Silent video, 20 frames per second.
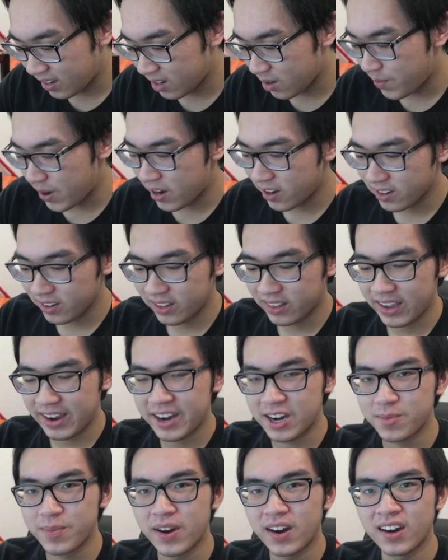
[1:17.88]
apparently the
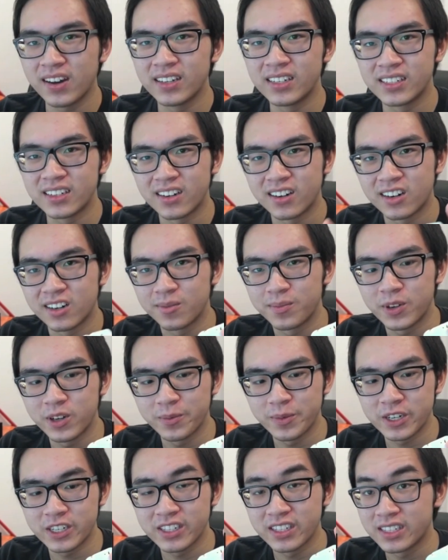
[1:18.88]
AirPods are
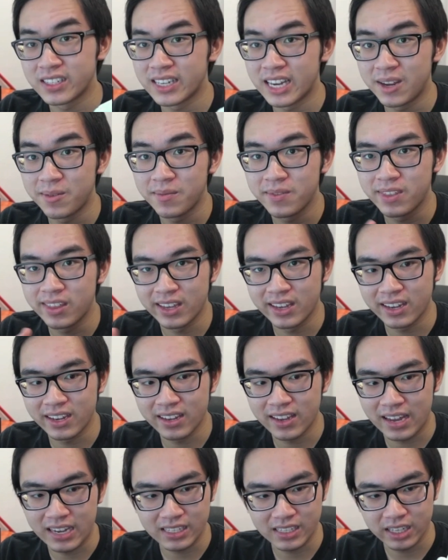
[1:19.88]
pretty much the same
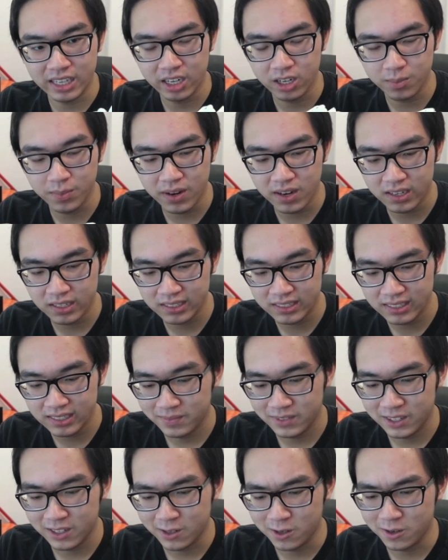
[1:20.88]
thing as the
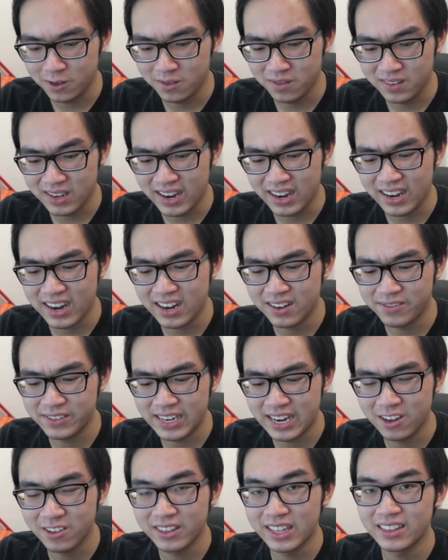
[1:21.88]
EarPods, so I kind of
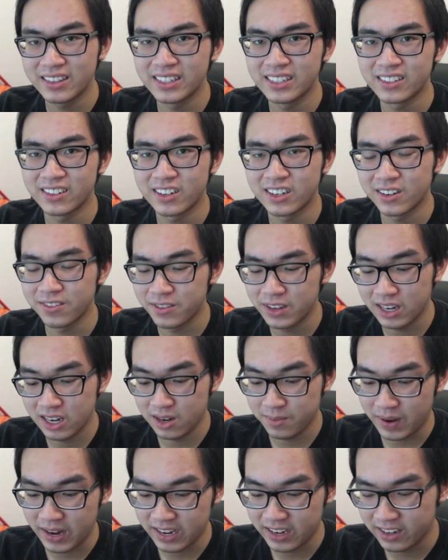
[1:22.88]
doubt that these are gonna fit
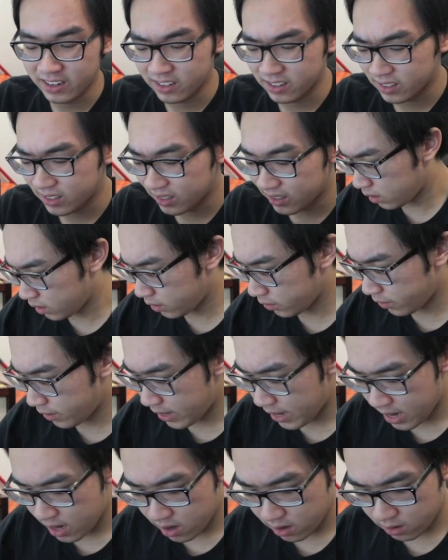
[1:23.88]
in my ears. So
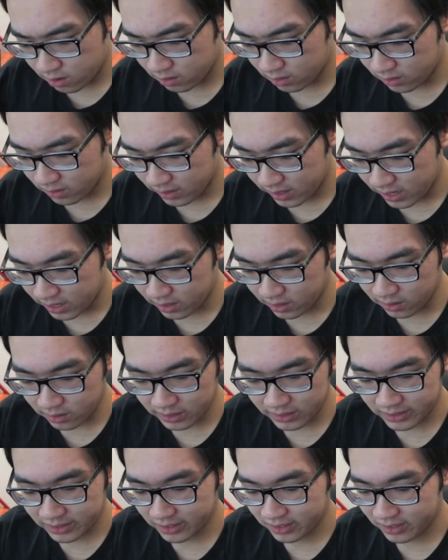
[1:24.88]
now, I don't know,
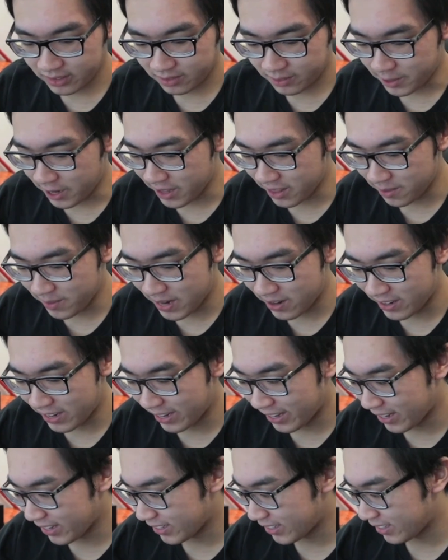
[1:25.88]
let's just try them out,
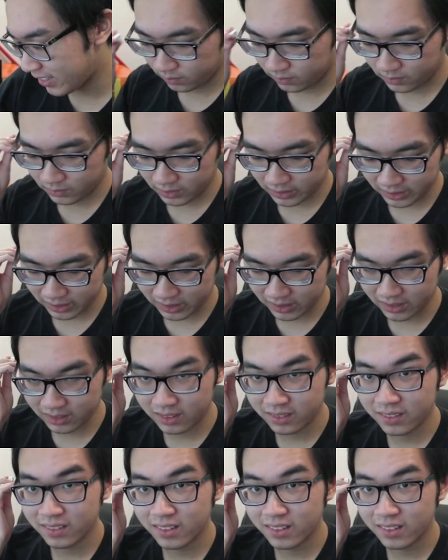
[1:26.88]
I guess. I'm gonna